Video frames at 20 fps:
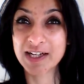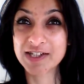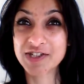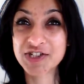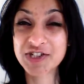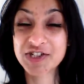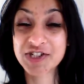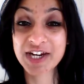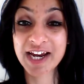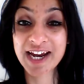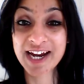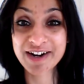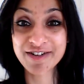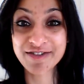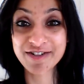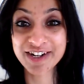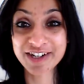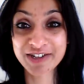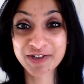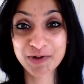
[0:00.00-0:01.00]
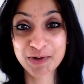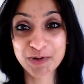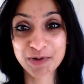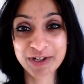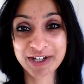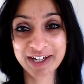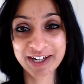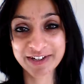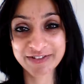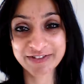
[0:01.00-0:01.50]
sharing your
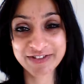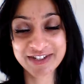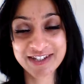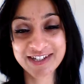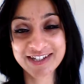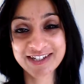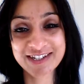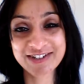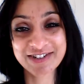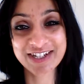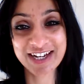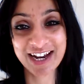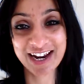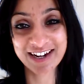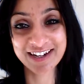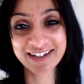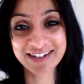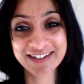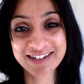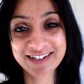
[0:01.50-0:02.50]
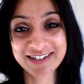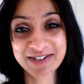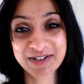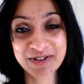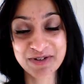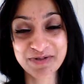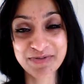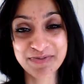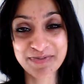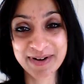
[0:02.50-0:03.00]
gifts, your talents, and
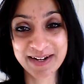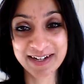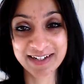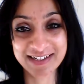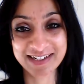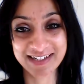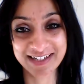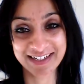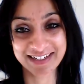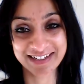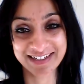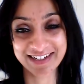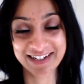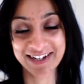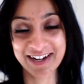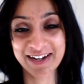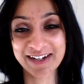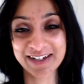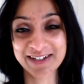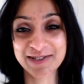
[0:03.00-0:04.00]
your abilities, okay?